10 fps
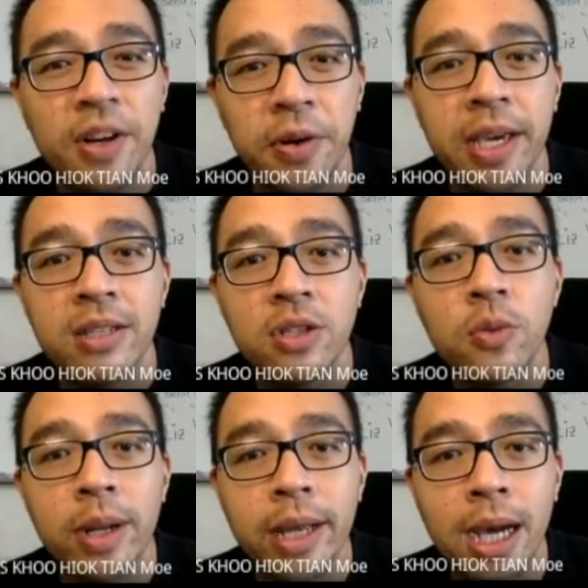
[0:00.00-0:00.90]
Okay, so
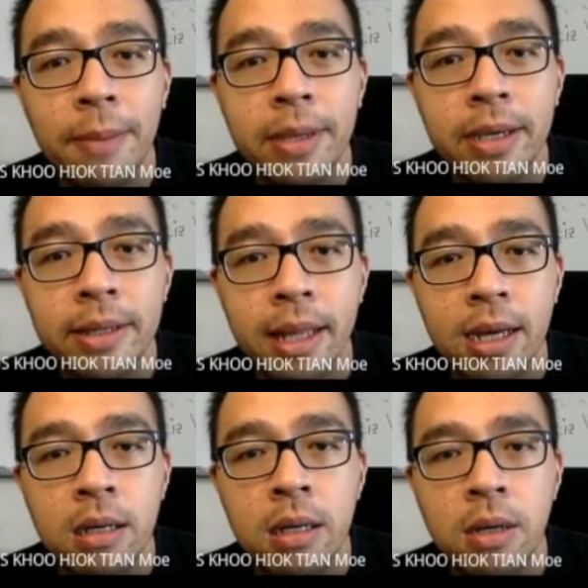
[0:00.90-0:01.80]
when they come here, they're
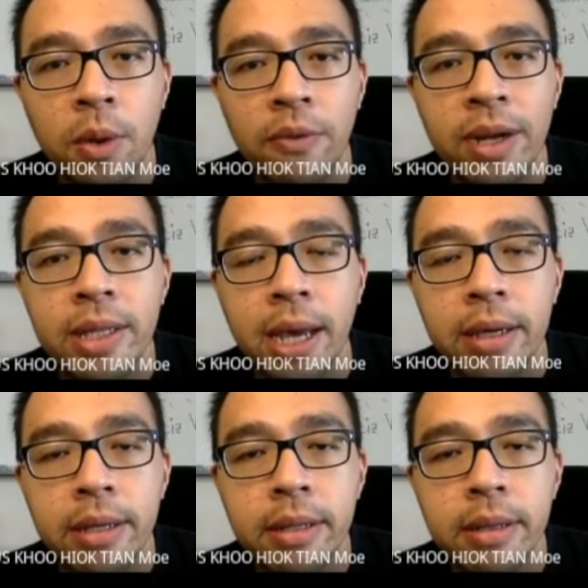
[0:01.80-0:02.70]
like, oh, we're very
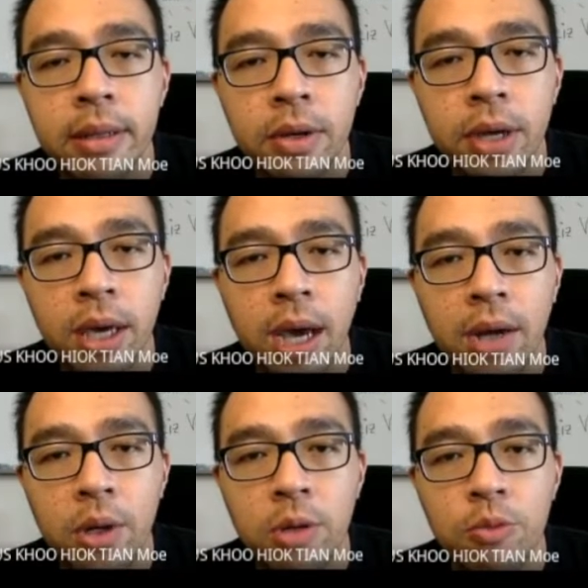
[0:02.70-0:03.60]
tired. Okay, I
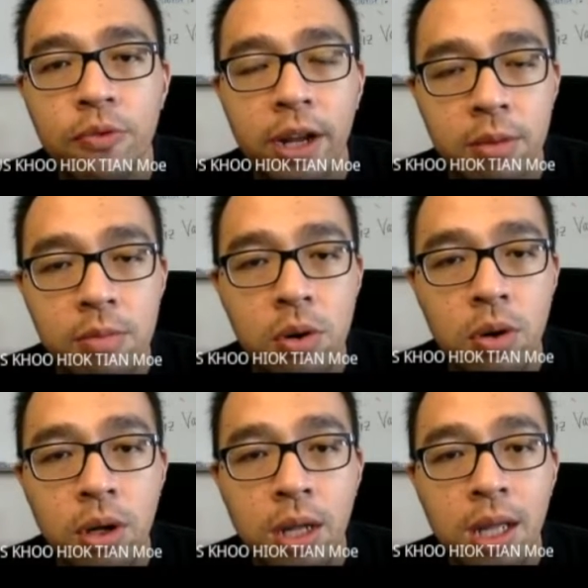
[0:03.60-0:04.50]
don't want to move anymore.
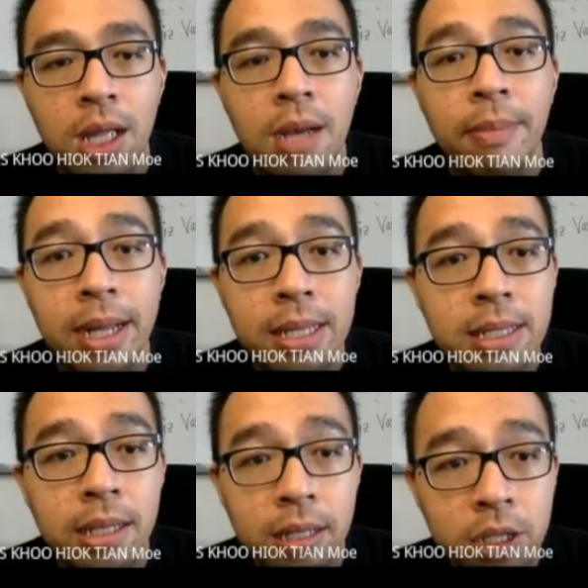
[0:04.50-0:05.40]
But then
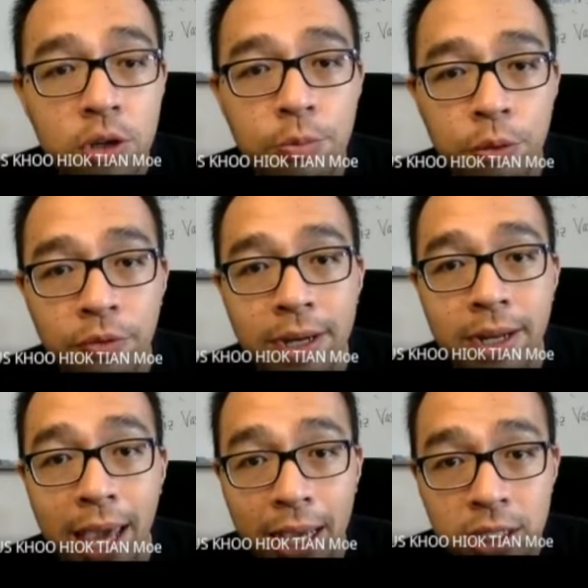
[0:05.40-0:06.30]
suddenly you provide
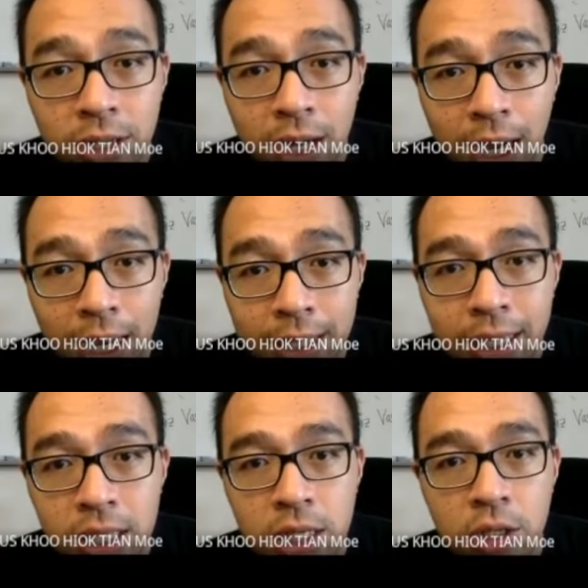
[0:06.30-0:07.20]
the extra high
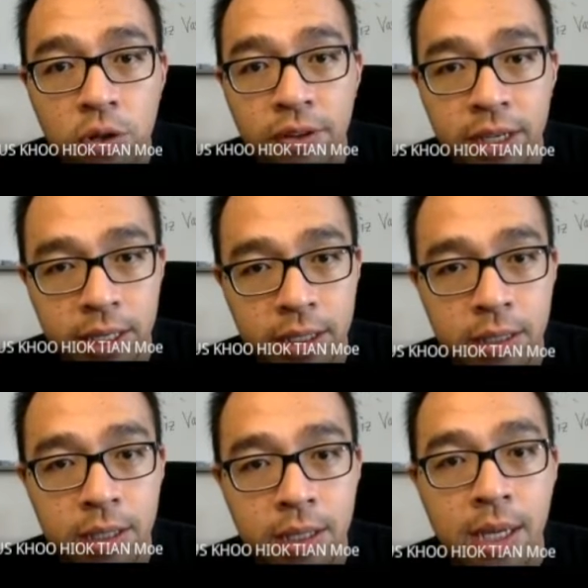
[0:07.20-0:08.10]
tension over here.
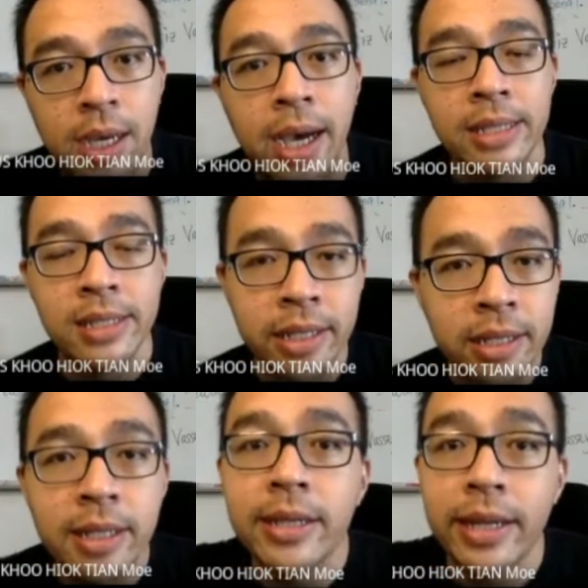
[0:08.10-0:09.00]
And
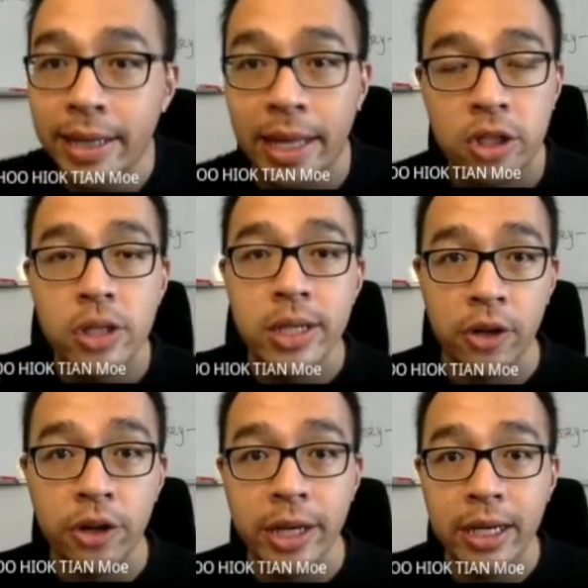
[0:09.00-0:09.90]
suddenly the electrons are
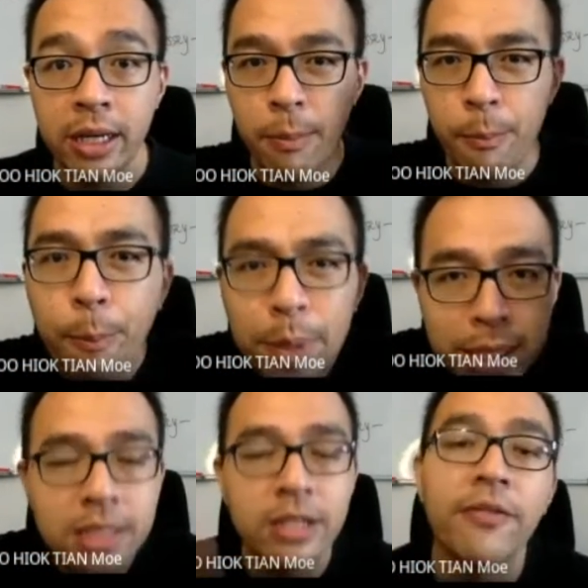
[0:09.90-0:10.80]
going to get a burst of